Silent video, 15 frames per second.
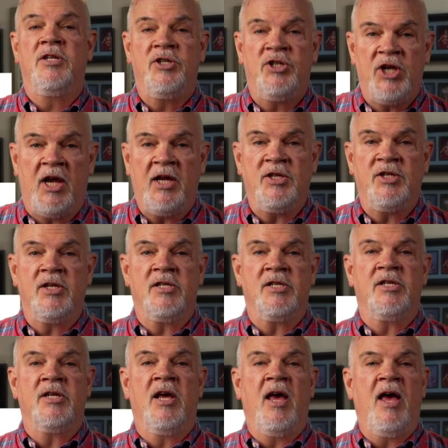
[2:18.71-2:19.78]

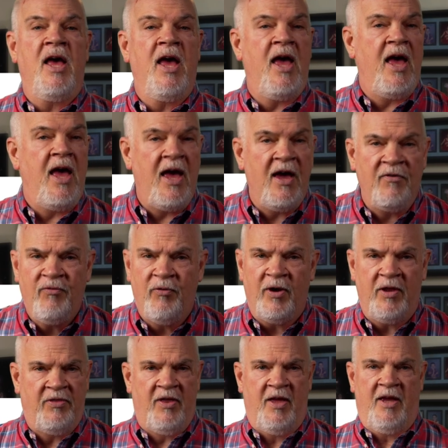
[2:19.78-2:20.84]
changes
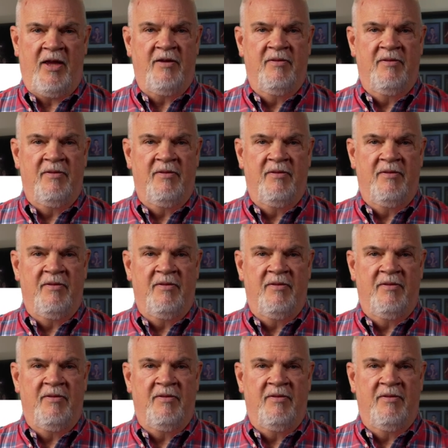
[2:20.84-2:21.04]
everything.